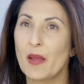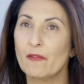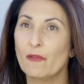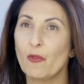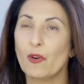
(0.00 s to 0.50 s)
meant
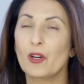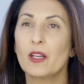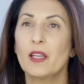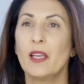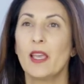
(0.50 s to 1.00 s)
for.
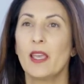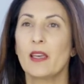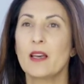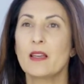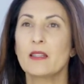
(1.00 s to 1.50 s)

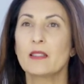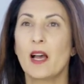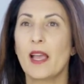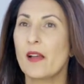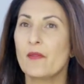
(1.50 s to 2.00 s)
And
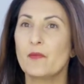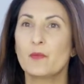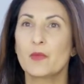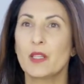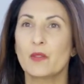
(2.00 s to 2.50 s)
I have,
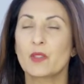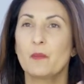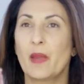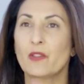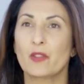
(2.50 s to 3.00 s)

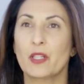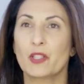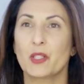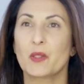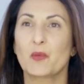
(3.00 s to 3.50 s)
some major
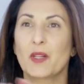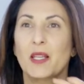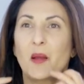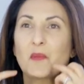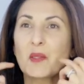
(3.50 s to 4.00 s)
issues when it
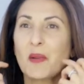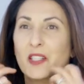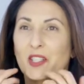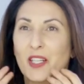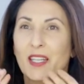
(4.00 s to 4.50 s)
comes to my
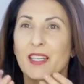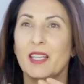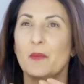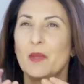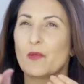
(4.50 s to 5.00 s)
chin. It
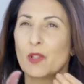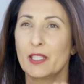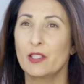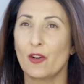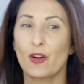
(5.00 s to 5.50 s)
can be
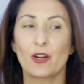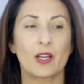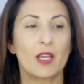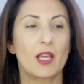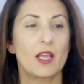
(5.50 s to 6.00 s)
really dark.
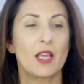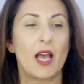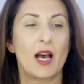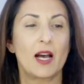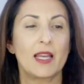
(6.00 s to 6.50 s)

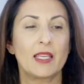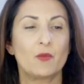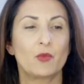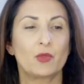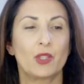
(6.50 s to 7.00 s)
I will